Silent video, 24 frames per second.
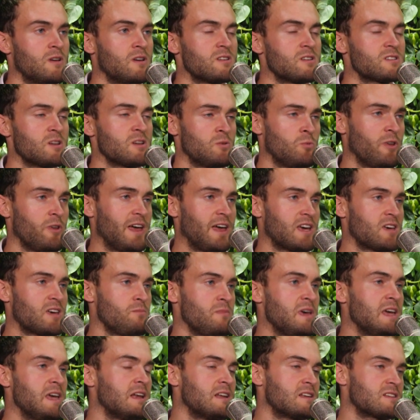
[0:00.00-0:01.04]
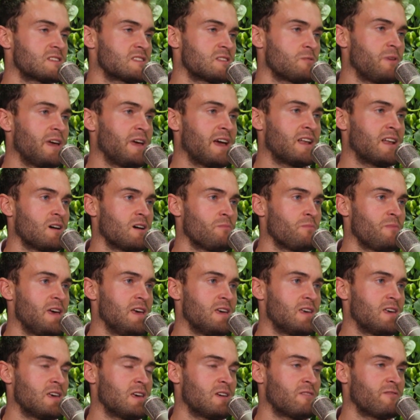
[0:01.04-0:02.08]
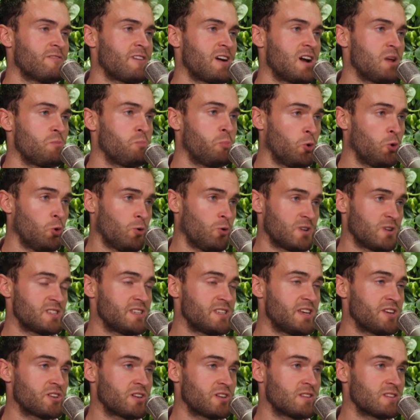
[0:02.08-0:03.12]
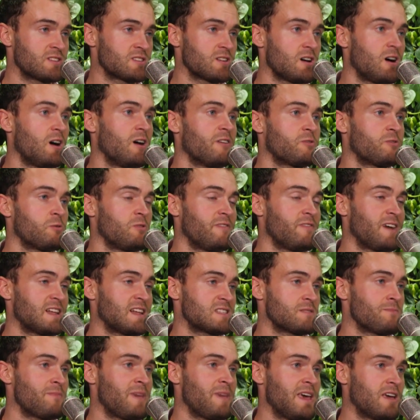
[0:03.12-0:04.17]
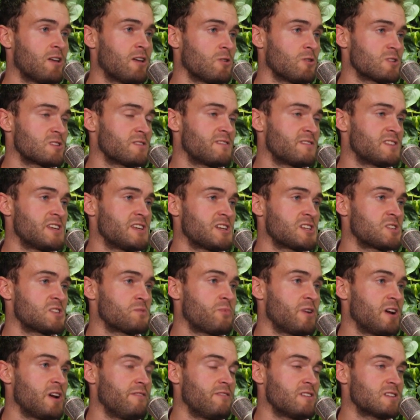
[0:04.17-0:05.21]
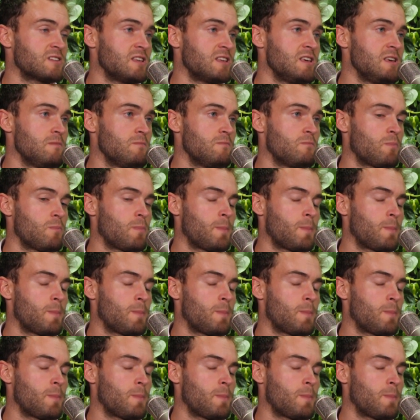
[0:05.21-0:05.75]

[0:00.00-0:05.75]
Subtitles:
So what that can mean is that we up making very poor decisions after we've had to make lots of decisions previously.